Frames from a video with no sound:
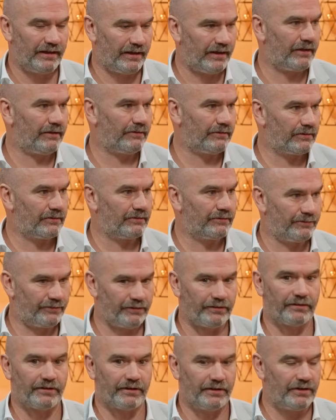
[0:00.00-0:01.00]
How the
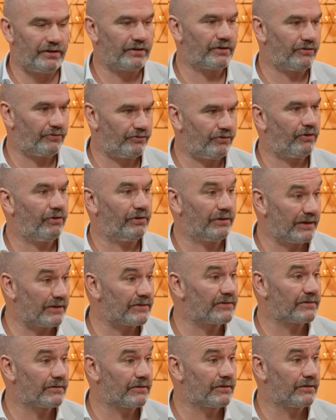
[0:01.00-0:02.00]
fuck can you control
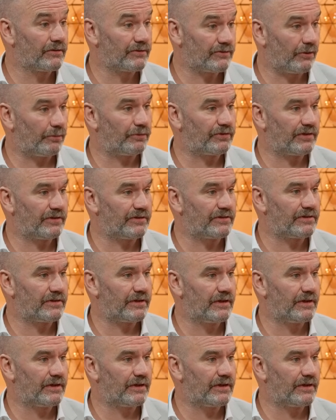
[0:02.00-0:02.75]
this substance?